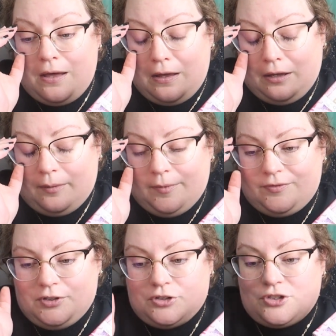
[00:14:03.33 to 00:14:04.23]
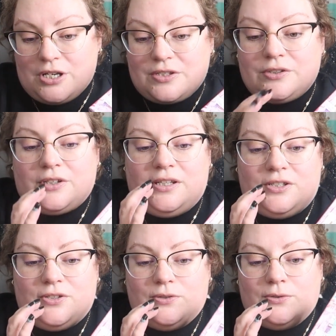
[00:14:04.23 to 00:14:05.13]
If you're just looking
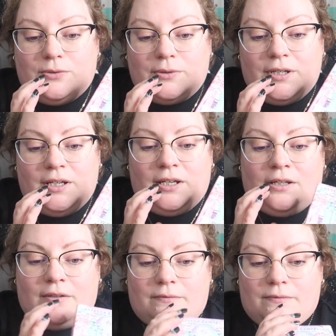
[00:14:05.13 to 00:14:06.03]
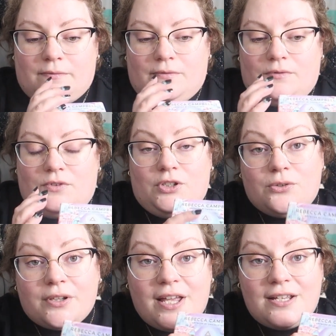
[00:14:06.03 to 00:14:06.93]
to
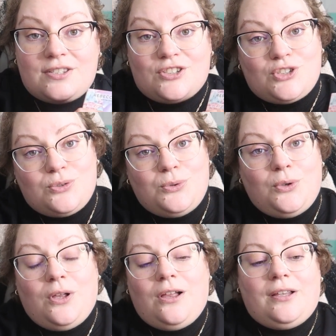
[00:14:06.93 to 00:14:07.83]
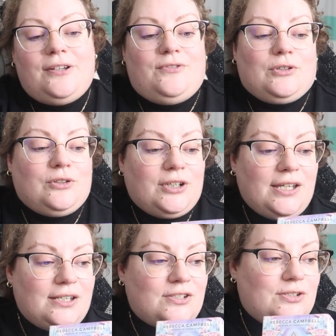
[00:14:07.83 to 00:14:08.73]
utilize this tool, if you're
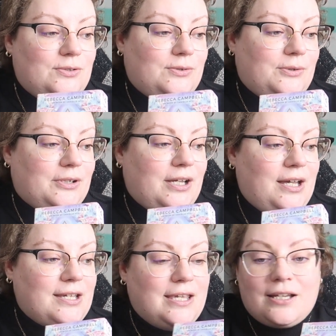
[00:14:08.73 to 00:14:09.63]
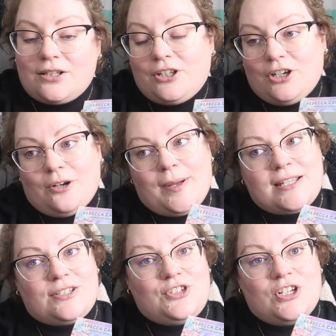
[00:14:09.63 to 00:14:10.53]
looking to get clearer
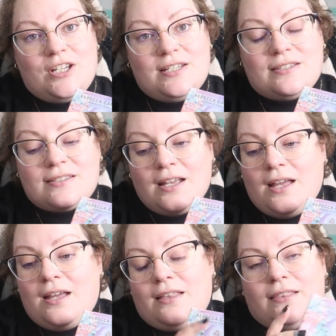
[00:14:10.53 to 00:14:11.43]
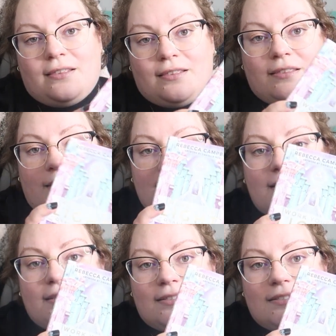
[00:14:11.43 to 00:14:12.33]
messages,
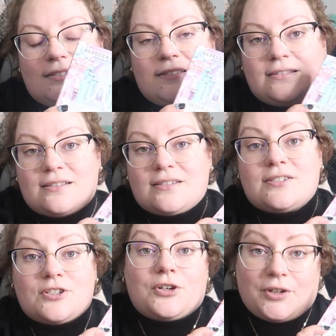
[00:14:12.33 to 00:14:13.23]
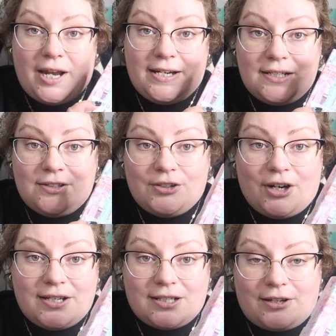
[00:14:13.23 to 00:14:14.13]
this is a great
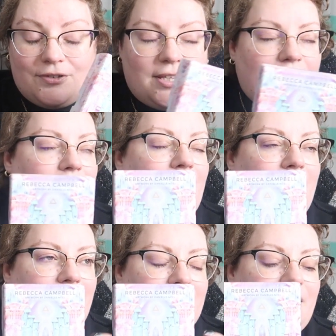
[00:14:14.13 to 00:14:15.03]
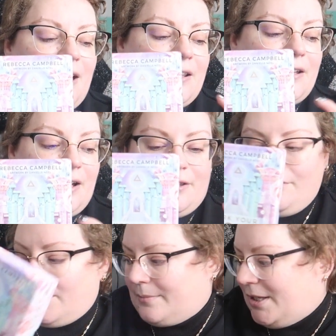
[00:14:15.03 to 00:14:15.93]
deck for that. Highly, highly, highly
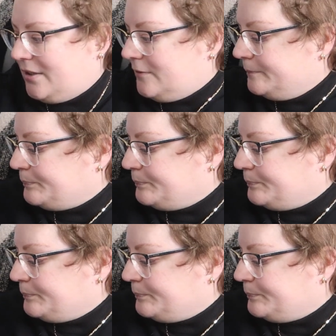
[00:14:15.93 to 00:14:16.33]
recommend.